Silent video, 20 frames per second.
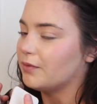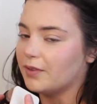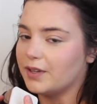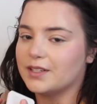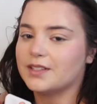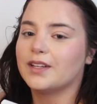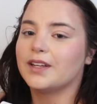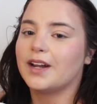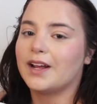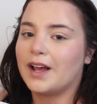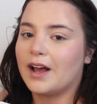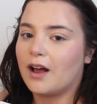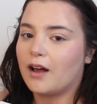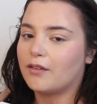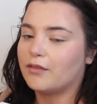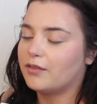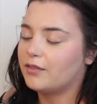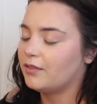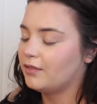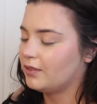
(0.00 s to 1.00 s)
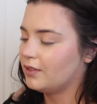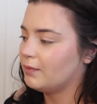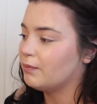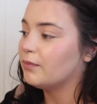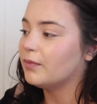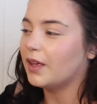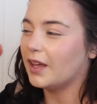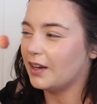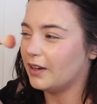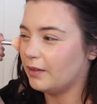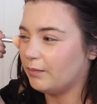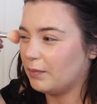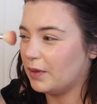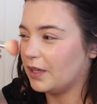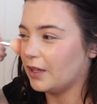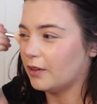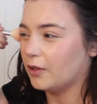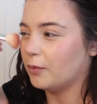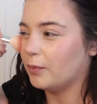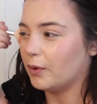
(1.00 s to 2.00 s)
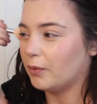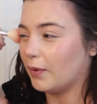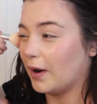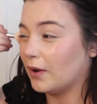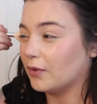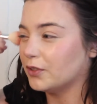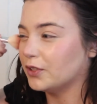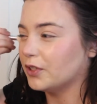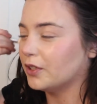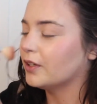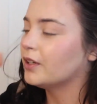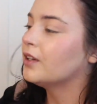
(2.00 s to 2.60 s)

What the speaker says: face that I have, and it being a little bit rounder,